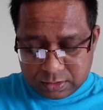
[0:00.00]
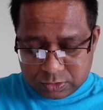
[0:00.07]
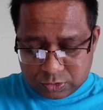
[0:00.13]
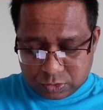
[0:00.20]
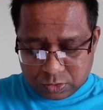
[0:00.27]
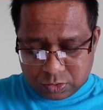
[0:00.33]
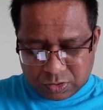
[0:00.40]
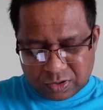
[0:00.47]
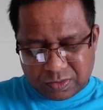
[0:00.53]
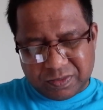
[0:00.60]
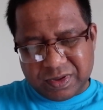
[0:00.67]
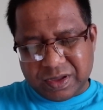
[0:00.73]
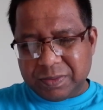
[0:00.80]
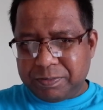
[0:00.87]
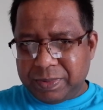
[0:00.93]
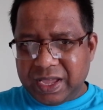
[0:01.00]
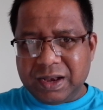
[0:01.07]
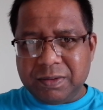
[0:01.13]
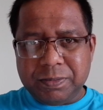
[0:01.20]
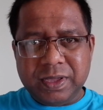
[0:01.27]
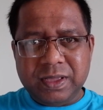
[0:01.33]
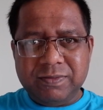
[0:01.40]
So
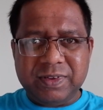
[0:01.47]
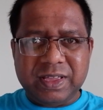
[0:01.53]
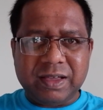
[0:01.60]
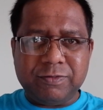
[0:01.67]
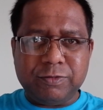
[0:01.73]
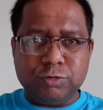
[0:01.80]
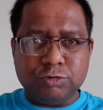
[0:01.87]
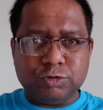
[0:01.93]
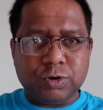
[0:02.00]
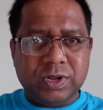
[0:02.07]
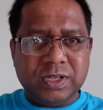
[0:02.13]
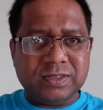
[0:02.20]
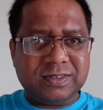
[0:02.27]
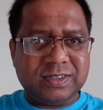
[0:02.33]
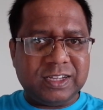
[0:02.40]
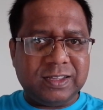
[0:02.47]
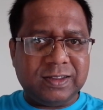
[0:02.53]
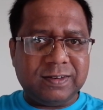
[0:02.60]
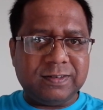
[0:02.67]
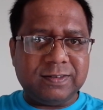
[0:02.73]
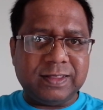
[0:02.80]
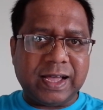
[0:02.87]
PNP, we have usually
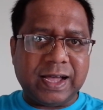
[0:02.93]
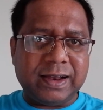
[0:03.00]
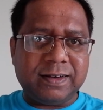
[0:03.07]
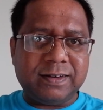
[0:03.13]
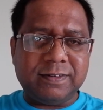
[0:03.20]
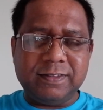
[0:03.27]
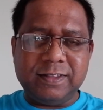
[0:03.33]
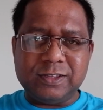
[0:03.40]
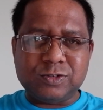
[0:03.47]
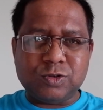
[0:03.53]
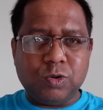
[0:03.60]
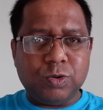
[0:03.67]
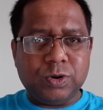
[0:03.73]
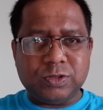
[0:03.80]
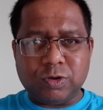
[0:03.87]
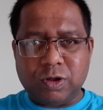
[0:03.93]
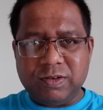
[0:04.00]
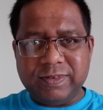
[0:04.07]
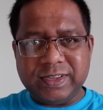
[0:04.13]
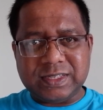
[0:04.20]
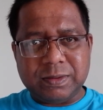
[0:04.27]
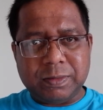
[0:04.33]
seen that the score is
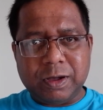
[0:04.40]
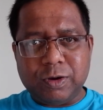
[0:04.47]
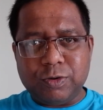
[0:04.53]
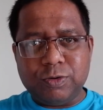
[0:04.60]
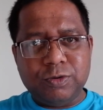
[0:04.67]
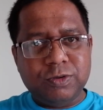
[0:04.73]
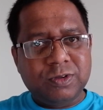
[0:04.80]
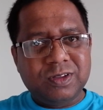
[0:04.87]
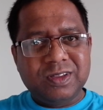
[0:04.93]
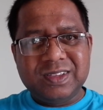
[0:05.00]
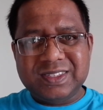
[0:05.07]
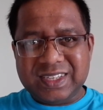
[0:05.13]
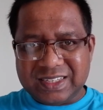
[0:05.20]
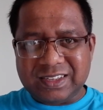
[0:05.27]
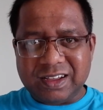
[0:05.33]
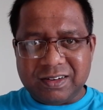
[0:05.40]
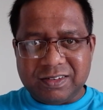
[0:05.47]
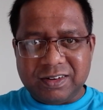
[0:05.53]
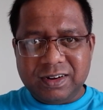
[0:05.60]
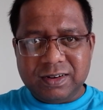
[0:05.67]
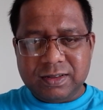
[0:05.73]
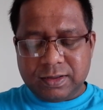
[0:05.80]
always above
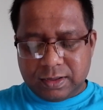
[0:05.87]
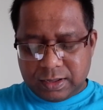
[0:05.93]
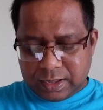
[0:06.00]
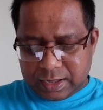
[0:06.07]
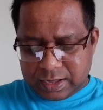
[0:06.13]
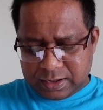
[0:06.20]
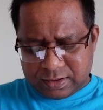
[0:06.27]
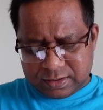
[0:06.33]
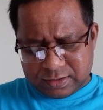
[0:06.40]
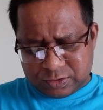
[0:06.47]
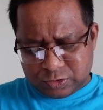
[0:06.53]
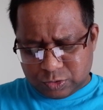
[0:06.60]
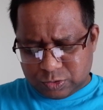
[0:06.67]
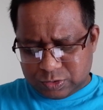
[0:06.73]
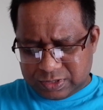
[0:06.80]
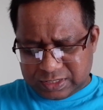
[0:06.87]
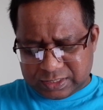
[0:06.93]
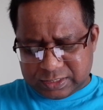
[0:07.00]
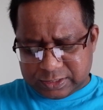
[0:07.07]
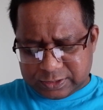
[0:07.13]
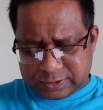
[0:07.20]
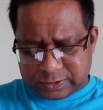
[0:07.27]
600. So
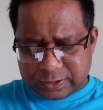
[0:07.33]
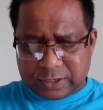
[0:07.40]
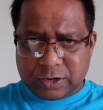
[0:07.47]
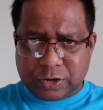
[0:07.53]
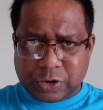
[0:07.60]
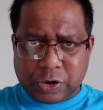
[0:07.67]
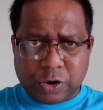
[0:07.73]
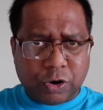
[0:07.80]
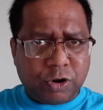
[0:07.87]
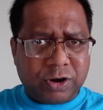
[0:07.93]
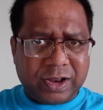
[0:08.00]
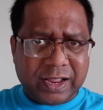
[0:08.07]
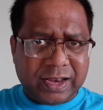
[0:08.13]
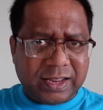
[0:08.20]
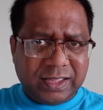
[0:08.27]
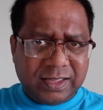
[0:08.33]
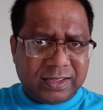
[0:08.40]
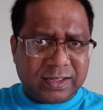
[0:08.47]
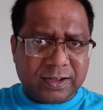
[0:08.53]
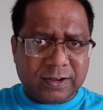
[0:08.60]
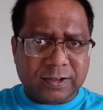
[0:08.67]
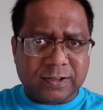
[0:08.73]
this is not
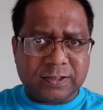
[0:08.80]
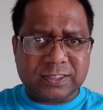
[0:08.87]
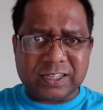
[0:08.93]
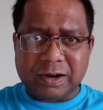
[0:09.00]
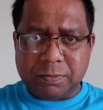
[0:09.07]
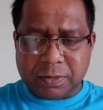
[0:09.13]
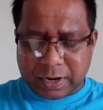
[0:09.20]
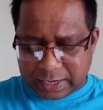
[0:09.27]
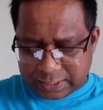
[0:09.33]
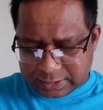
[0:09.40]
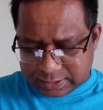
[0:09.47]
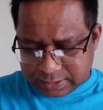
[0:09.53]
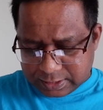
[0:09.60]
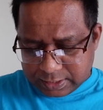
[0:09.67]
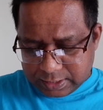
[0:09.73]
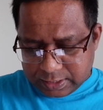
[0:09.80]
any surprise.